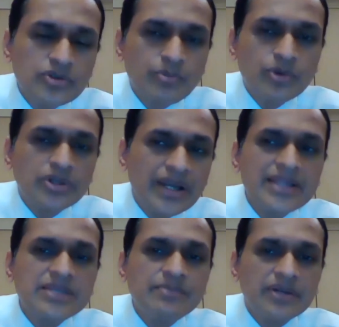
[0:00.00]
put a
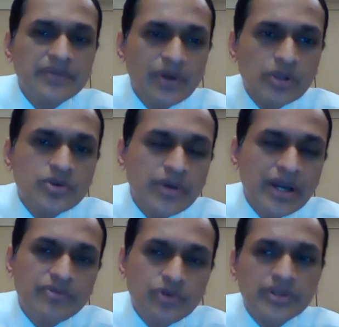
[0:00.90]
lens, but we also
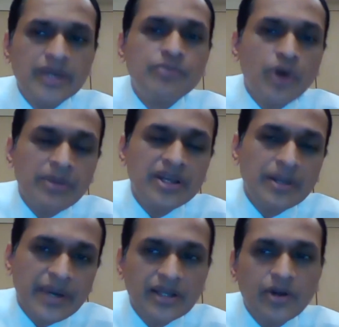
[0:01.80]
have to then probably
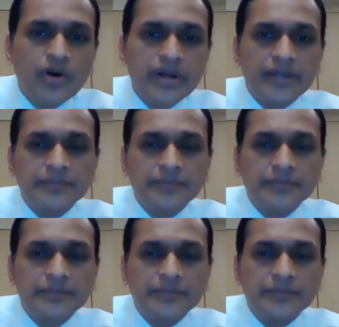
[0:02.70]
repair the cornea.